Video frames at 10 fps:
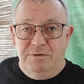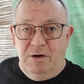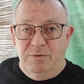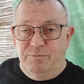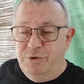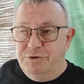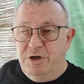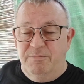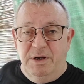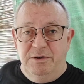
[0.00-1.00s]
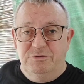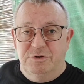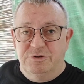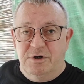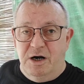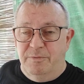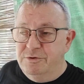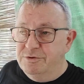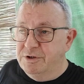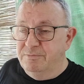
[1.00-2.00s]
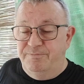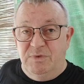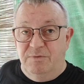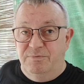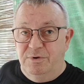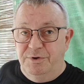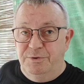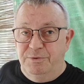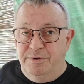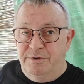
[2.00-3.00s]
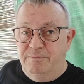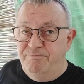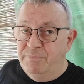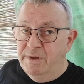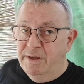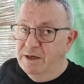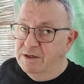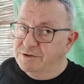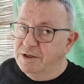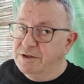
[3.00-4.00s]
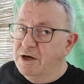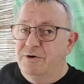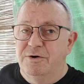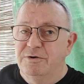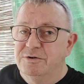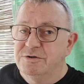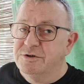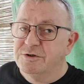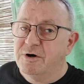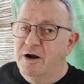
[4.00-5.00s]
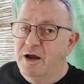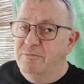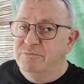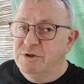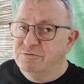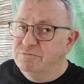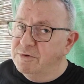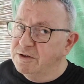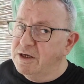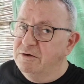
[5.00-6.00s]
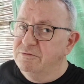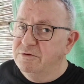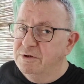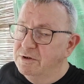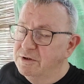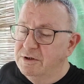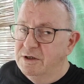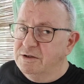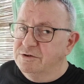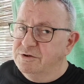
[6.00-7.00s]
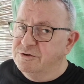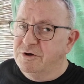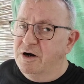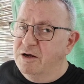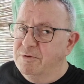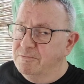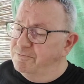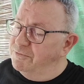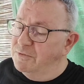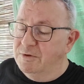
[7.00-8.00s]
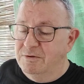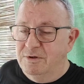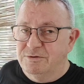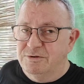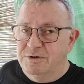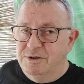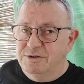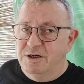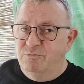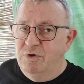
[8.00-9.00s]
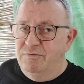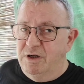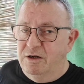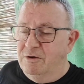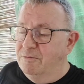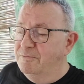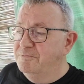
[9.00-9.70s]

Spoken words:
I appreciate my new subscribers, and if you're new here, it's not that hard to subscribe. Just hit that subscribe and just get it moving along.